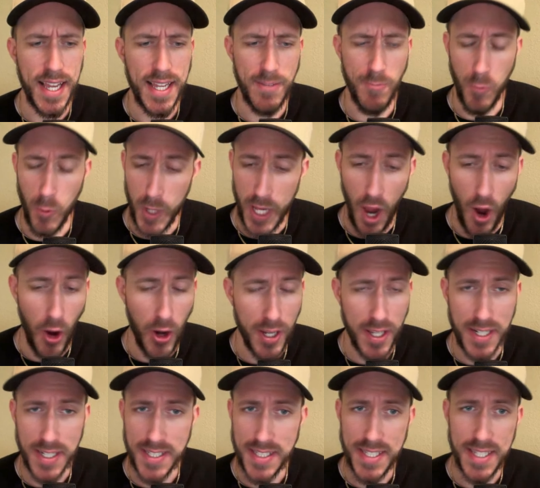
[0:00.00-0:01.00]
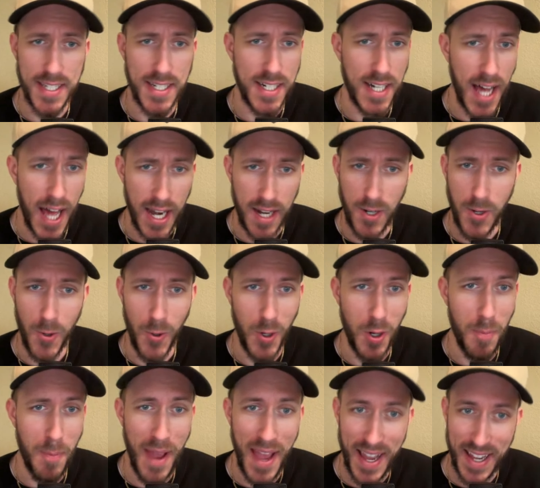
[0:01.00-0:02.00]
we are going to see a lot of
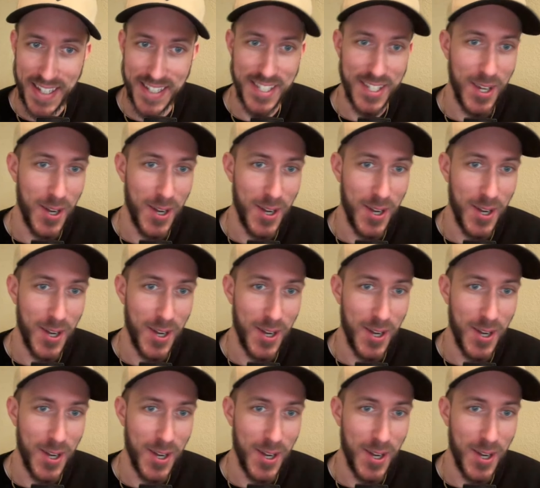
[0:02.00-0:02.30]
quarterbacks